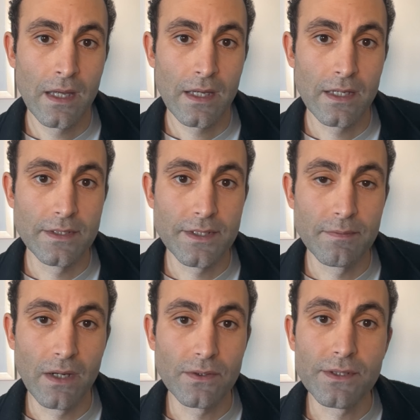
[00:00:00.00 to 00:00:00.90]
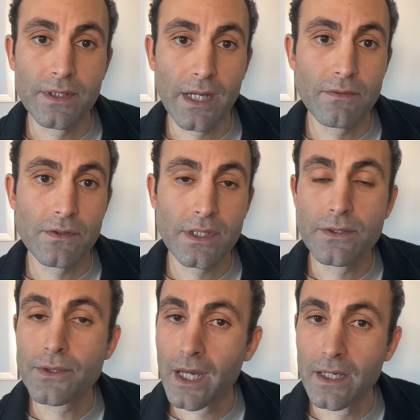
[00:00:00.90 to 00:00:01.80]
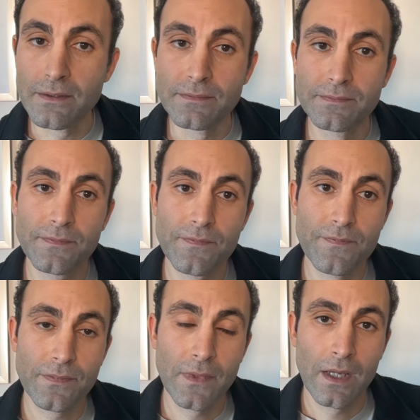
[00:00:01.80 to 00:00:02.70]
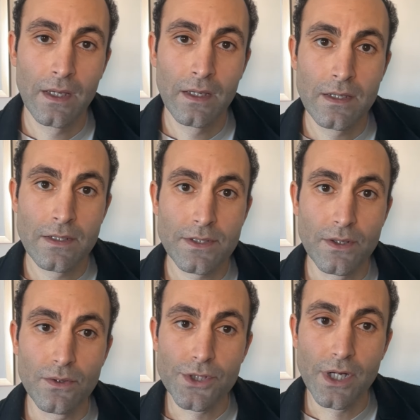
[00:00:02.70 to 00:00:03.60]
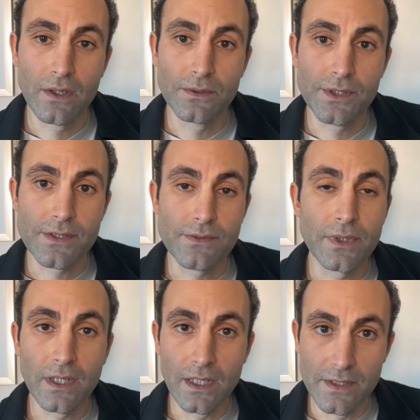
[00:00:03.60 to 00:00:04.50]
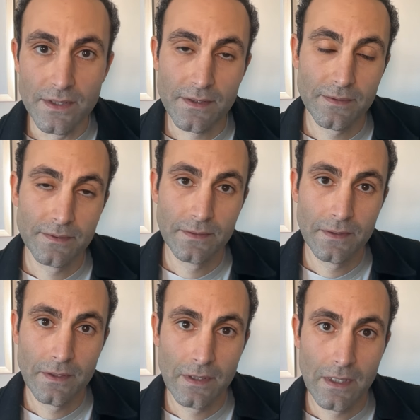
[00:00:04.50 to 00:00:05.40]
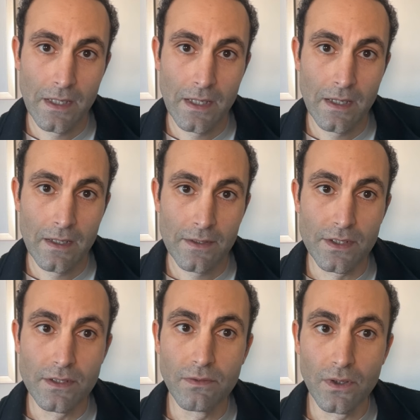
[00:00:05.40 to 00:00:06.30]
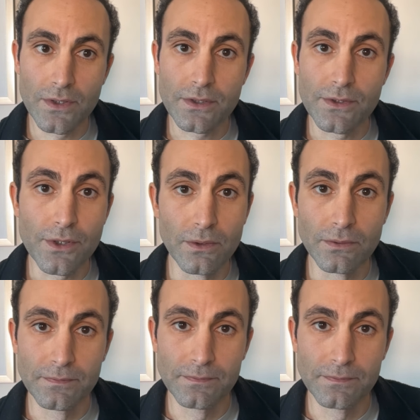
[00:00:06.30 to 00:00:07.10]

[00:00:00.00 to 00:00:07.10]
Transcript: it's about doing everything you can so your child doesn't realize that you've lost control.